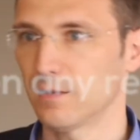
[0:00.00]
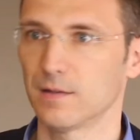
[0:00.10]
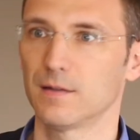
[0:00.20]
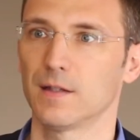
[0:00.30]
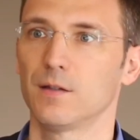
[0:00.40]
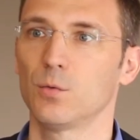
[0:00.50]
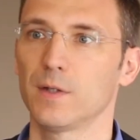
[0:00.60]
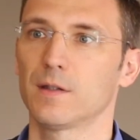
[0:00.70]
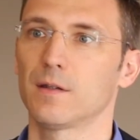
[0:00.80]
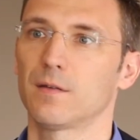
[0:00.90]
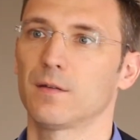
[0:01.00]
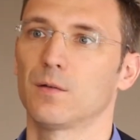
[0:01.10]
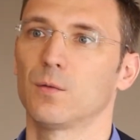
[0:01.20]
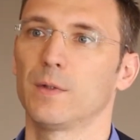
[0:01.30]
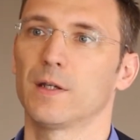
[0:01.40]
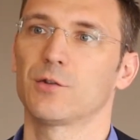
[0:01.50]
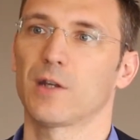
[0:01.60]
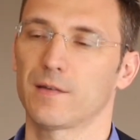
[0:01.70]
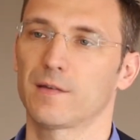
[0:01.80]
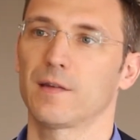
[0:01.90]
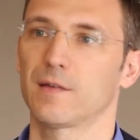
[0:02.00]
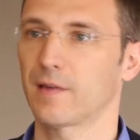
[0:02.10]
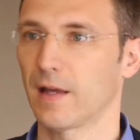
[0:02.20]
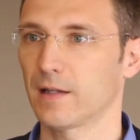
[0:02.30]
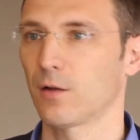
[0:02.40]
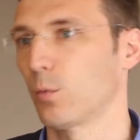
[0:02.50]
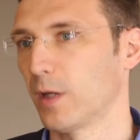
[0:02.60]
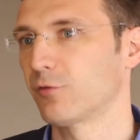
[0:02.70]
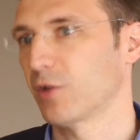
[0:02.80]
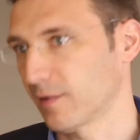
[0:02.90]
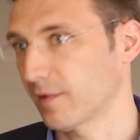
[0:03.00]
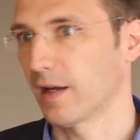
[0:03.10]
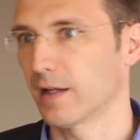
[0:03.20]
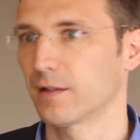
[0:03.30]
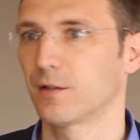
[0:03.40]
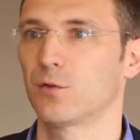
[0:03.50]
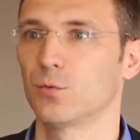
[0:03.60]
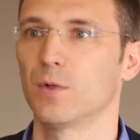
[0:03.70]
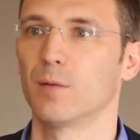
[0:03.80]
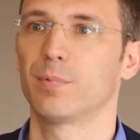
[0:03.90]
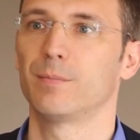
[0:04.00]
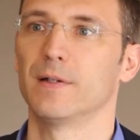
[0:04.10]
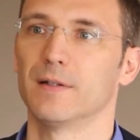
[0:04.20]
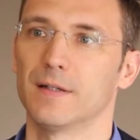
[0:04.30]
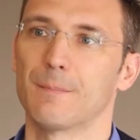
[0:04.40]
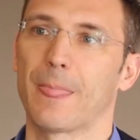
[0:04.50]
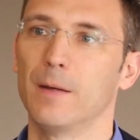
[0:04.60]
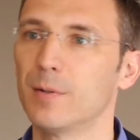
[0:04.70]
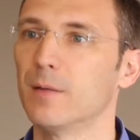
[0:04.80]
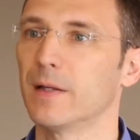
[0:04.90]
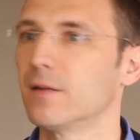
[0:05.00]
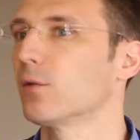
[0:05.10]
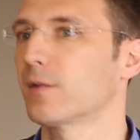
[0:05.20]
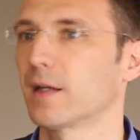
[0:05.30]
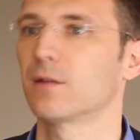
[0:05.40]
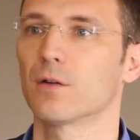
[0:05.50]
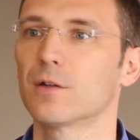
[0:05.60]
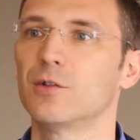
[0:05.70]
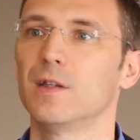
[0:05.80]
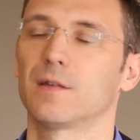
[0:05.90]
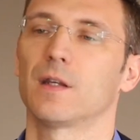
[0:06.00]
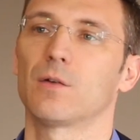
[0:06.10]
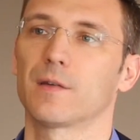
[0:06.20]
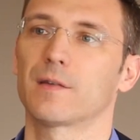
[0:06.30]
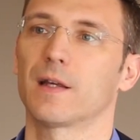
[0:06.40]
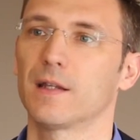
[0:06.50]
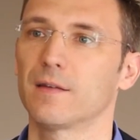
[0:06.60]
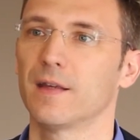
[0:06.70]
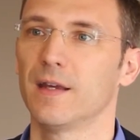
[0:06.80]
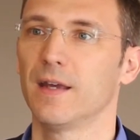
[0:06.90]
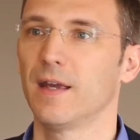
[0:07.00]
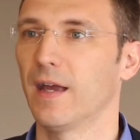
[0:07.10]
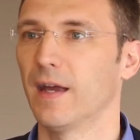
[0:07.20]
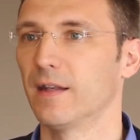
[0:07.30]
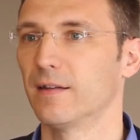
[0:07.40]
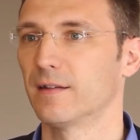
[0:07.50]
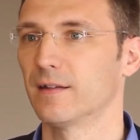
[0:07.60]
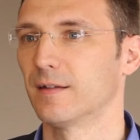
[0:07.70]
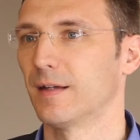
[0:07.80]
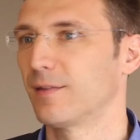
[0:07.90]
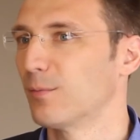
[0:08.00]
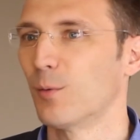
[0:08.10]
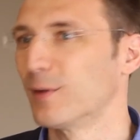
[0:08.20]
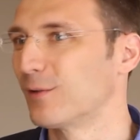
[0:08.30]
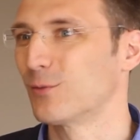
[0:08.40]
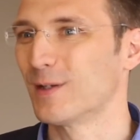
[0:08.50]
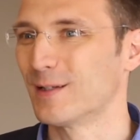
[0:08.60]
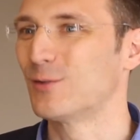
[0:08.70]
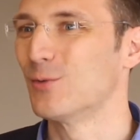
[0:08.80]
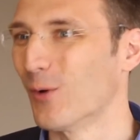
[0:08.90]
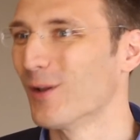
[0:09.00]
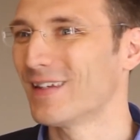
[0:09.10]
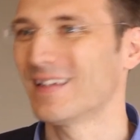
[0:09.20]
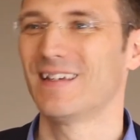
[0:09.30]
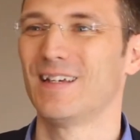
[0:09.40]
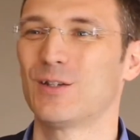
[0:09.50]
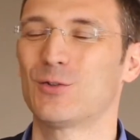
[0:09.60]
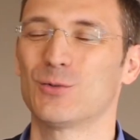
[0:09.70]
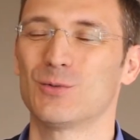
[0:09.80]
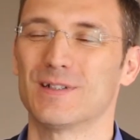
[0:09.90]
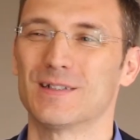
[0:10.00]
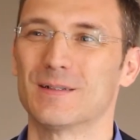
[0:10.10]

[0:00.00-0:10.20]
in doing this. So we have just started to implement those technologies in our studies, and at the moment it's really too early to